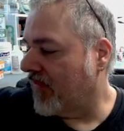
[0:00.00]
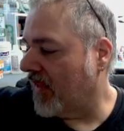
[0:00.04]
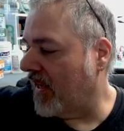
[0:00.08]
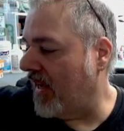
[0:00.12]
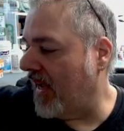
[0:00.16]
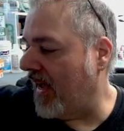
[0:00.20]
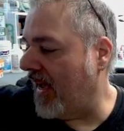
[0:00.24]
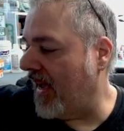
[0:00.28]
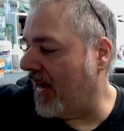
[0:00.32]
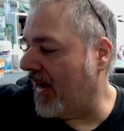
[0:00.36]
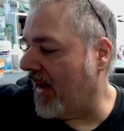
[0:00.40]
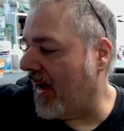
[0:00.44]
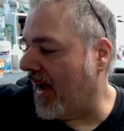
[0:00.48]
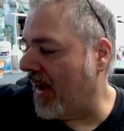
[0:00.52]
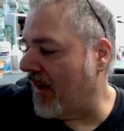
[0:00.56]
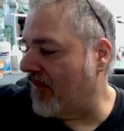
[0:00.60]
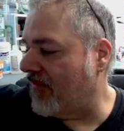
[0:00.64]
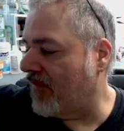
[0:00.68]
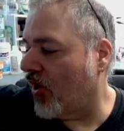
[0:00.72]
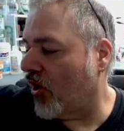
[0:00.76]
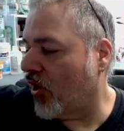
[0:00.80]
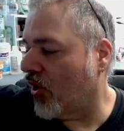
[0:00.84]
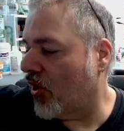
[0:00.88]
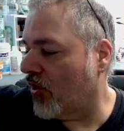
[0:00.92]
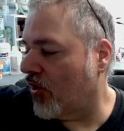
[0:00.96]
And I've
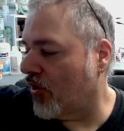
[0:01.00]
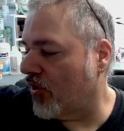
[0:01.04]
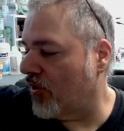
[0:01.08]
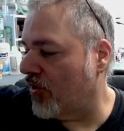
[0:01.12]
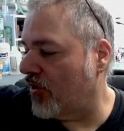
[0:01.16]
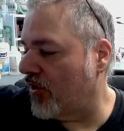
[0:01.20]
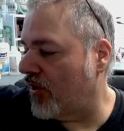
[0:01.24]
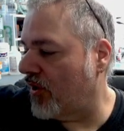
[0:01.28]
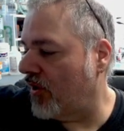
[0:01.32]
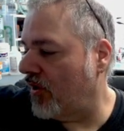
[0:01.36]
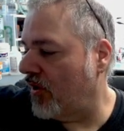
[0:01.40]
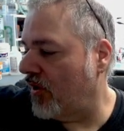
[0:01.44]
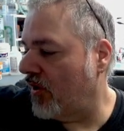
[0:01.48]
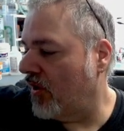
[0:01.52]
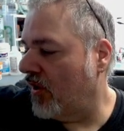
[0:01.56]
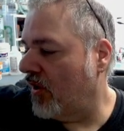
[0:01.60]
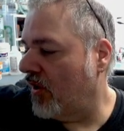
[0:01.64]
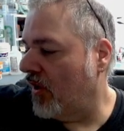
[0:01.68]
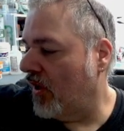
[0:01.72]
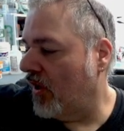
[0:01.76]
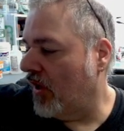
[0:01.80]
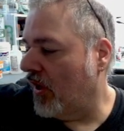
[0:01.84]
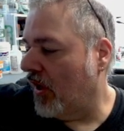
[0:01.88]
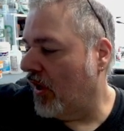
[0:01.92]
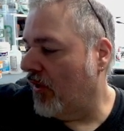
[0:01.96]
heard
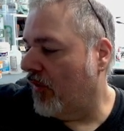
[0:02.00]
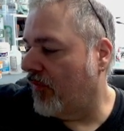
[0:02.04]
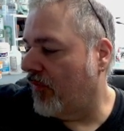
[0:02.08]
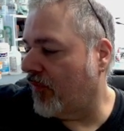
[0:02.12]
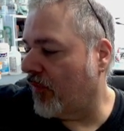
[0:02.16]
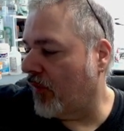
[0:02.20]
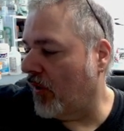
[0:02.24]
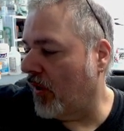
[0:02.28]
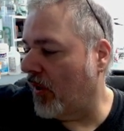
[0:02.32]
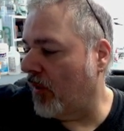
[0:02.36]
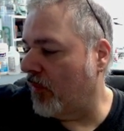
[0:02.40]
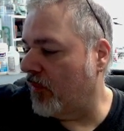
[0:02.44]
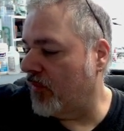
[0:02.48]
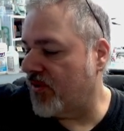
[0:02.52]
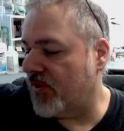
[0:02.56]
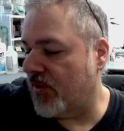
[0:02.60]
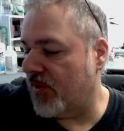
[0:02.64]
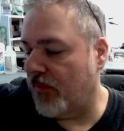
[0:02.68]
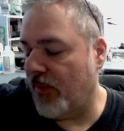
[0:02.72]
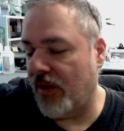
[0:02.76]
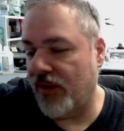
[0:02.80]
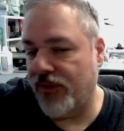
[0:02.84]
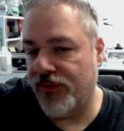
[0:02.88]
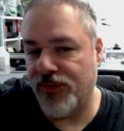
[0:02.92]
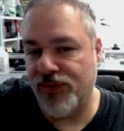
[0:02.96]
from some
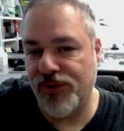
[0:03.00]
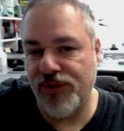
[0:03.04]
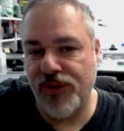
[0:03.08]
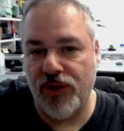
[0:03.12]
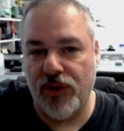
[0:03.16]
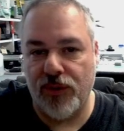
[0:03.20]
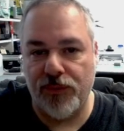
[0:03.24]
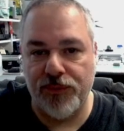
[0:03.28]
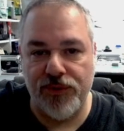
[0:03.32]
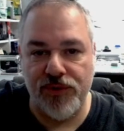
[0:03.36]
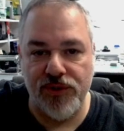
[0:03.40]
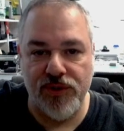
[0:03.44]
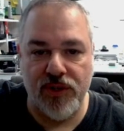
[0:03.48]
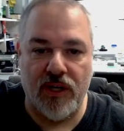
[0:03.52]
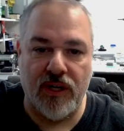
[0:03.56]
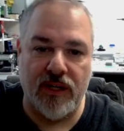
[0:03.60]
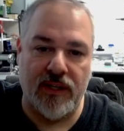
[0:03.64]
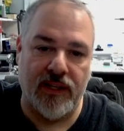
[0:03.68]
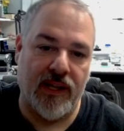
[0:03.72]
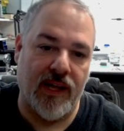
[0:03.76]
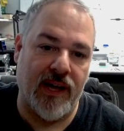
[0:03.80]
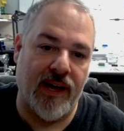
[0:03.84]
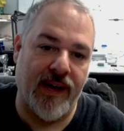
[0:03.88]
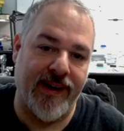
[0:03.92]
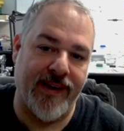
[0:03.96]
other sculptors
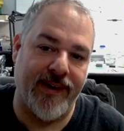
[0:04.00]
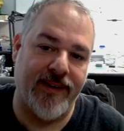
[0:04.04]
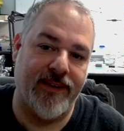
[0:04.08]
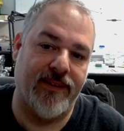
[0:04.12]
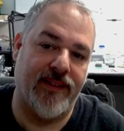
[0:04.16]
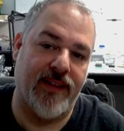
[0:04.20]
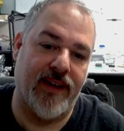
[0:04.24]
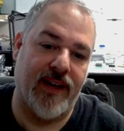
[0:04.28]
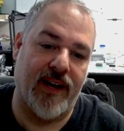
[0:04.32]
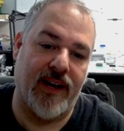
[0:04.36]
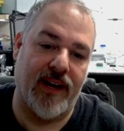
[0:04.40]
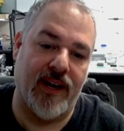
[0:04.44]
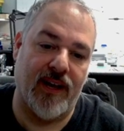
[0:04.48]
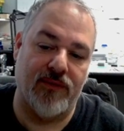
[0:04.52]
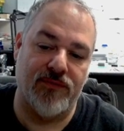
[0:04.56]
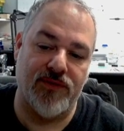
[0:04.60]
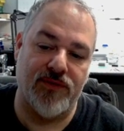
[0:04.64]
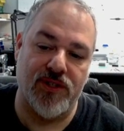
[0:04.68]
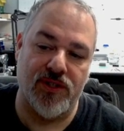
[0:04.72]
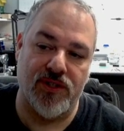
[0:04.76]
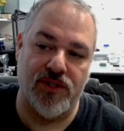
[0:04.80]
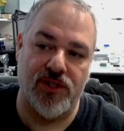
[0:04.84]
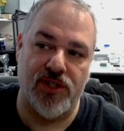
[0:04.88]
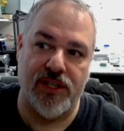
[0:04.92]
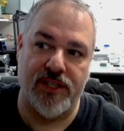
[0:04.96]
online that have
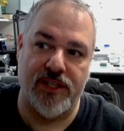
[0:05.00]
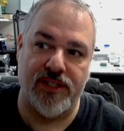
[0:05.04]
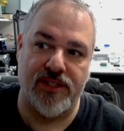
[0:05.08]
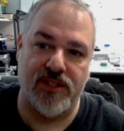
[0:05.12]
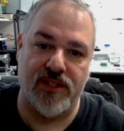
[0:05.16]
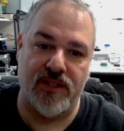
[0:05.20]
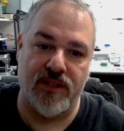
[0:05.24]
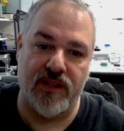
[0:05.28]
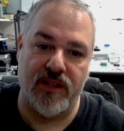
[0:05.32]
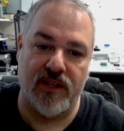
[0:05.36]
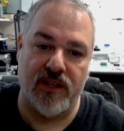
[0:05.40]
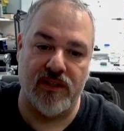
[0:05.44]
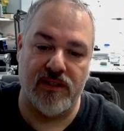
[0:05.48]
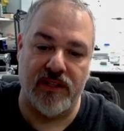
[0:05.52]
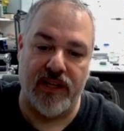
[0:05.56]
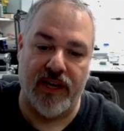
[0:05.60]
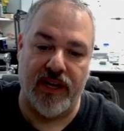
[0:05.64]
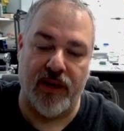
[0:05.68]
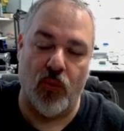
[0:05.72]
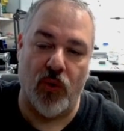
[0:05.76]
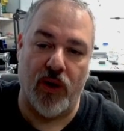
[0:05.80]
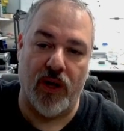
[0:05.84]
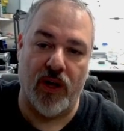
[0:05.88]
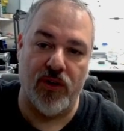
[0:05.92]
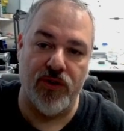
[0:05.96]
suggested things like,
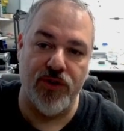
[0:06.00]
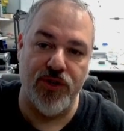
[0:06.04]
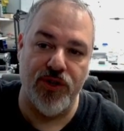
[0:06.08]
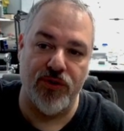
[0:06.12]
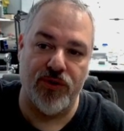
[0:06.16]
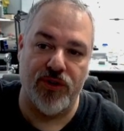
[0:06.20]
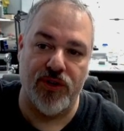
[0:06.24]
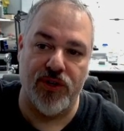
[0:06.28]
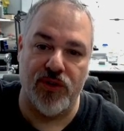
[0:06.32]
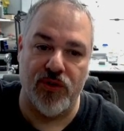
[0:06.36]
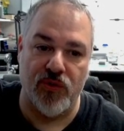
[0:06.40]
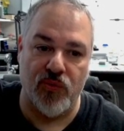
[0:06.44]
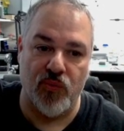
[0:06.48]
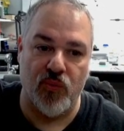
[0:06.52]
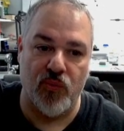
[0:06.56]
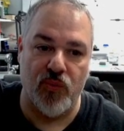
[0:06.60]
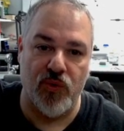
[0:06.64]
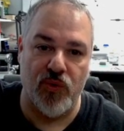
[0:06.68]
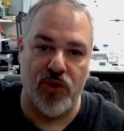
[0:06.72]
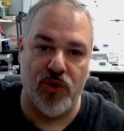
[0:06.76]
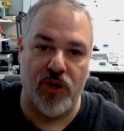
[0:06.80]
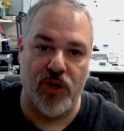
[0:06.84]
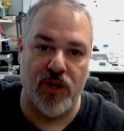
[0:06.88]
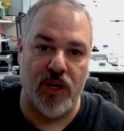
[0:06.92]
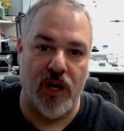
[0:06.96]
well, you can
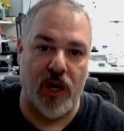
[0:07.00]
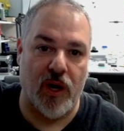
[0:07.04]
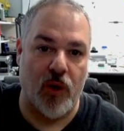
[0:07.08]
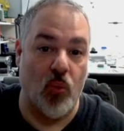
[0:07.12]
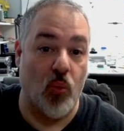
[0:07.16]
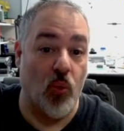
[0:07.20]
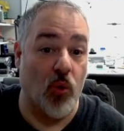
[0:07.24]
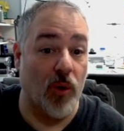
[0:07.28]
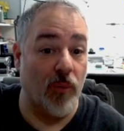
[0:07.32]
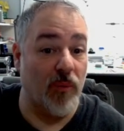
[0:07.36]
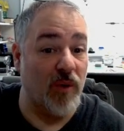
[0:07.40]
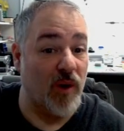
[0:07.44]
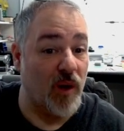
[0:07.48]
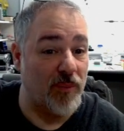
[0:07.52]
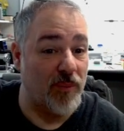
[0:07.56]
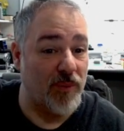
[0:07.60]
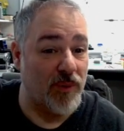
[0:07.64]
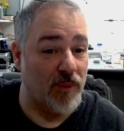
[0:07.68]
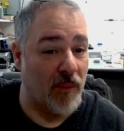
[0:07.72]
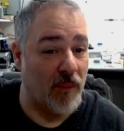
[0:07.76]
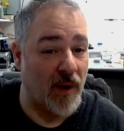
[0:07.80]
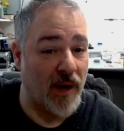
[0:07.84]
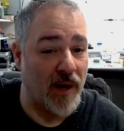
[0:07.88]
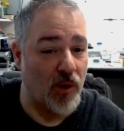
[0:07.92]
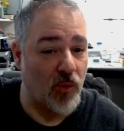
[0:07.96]
kind of warm it up in the
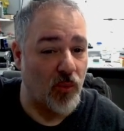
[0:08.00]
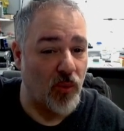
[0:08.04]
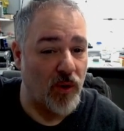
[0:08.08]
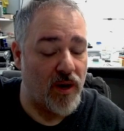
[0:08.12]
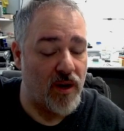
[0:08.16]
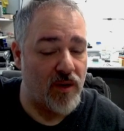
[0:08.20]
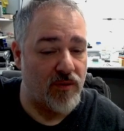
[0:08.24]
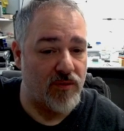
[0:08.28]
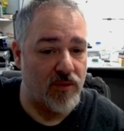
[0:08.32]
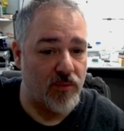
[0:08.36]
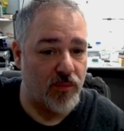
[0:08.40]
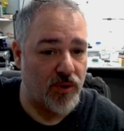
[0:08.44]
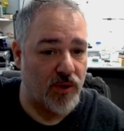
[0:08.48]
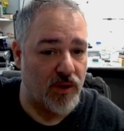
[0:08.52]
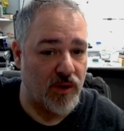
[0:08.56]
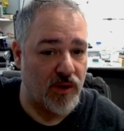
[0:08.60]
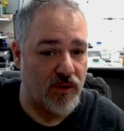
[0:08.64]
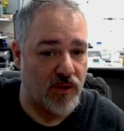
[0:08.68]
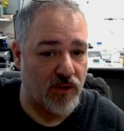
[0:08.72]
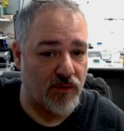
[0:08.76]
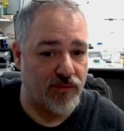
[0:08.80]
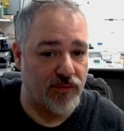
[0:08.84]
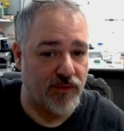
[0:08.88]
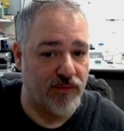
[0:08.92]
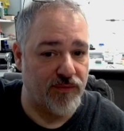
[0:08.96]
microwave, you put it in
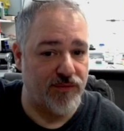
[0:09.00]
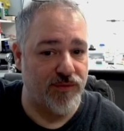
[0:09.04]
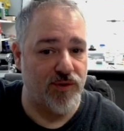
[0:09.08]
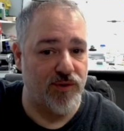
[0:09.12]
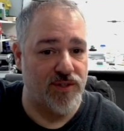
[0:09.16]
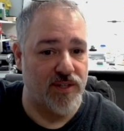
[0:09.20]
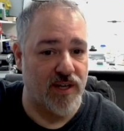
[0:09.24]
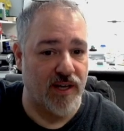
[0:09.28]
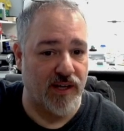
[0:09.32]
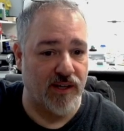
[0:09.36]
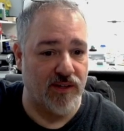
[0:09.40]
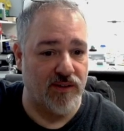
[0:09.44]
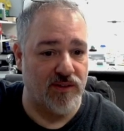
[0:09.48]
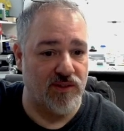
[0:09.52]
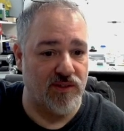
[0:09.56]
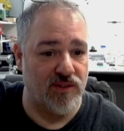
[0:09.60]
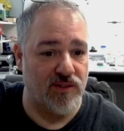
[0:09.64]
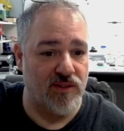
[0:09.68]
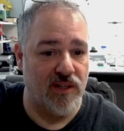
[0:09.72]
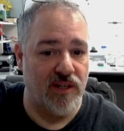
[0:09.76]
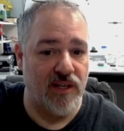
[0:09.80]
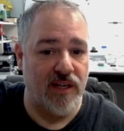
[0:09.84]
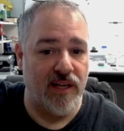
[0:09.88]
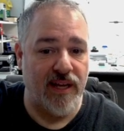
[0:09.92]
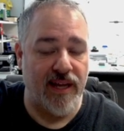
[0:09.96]
there for a few seconds
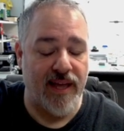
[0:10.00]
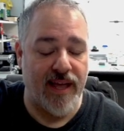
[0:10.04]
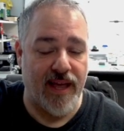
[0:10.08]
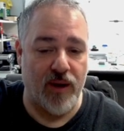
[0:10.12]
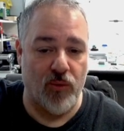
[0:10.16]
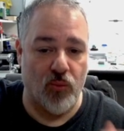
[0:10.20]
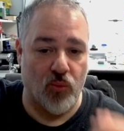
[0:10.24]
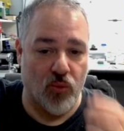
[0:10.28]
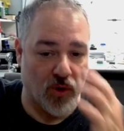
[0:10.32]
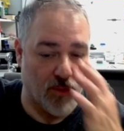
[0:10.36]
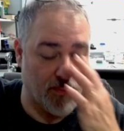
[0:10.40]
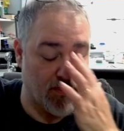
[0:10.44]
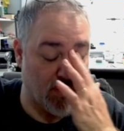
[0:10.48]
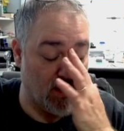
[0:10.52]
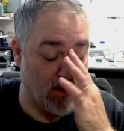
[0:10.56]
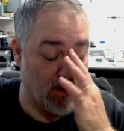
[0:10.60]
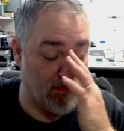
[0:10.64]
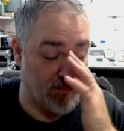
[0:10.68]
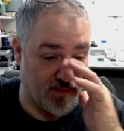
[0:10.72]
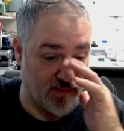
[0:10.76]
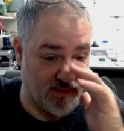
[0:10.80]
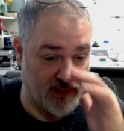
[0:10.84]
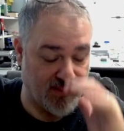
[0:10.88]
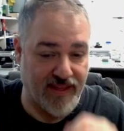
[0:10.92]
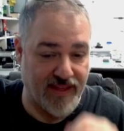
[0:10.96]
and warm it up,
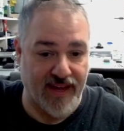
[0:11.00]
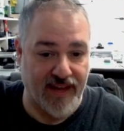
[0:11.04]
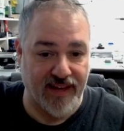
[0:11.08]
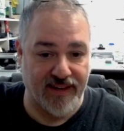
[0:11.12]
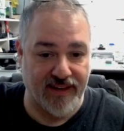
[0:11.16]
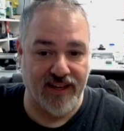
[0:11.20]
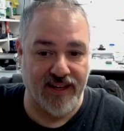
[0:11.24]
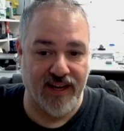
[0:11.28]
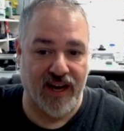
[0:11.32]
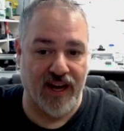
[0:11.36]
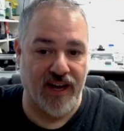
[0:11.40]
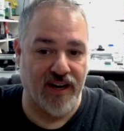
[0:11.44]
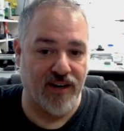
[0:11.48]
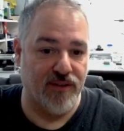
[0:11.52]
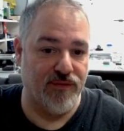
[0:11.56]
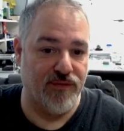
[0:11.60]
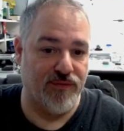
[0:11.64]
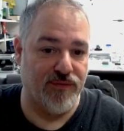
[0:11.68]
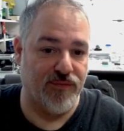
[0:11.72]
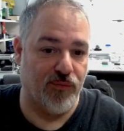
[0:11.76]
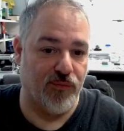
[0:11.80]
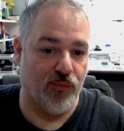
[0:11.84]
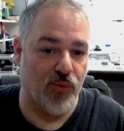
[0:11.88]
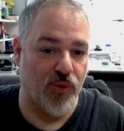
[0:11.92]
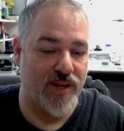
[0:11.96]
and then that kind
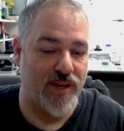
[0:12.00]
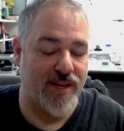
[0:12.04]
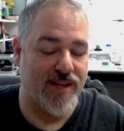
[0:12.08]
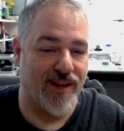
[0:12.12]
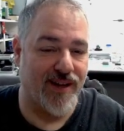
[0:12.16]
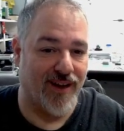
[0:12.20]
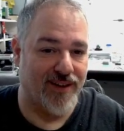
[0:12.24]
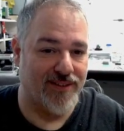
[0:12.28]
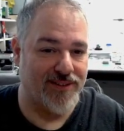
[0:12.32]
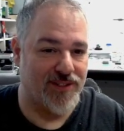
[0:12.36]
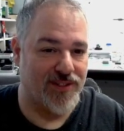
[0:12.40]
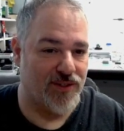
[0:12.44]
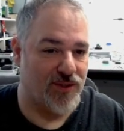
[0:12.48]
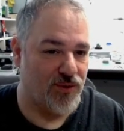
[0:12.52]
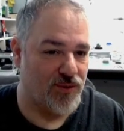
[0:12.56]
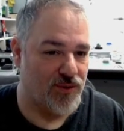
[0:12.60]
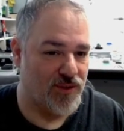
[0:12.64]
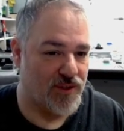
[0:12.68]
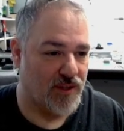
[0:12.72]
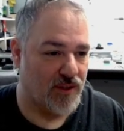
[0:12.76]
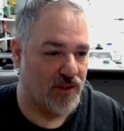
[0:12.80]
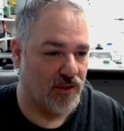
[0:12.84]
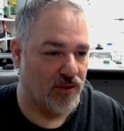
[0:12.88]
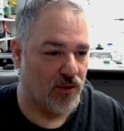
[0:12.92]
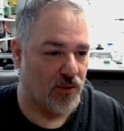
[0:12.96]
of reconstitutes
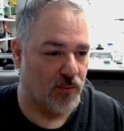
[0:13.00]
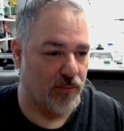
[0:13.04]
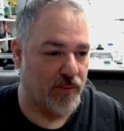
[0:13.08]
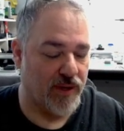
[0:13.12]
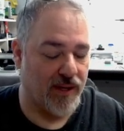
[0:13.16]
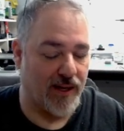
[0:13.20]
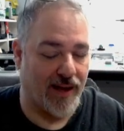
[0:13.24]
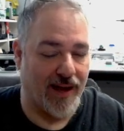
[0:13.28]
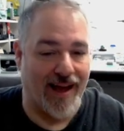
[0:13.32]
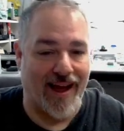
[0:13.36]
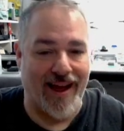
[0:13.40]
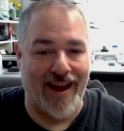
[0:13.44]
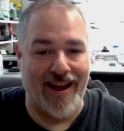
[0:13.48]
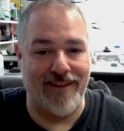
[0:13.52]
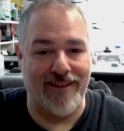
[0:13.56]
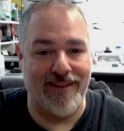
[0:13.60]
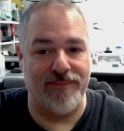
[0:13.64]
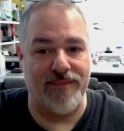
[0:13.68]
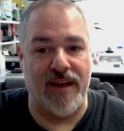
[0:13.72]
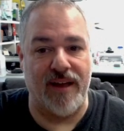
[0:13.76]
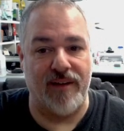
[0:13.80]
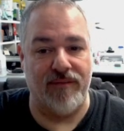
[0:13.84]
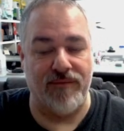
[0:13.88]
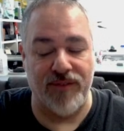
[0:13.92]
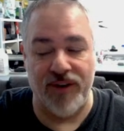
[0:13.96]
it a little bit. I
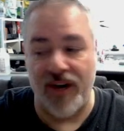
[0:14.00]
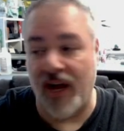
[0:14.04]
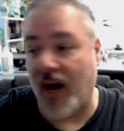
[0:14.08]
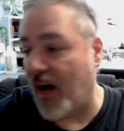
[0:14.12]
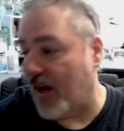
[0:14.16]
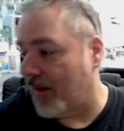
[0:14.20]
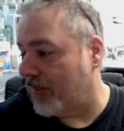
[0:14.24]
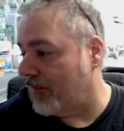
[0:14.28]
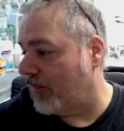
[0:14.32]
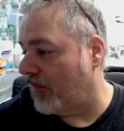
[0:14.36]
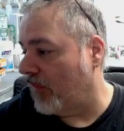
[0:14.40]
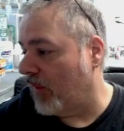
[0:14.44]
have not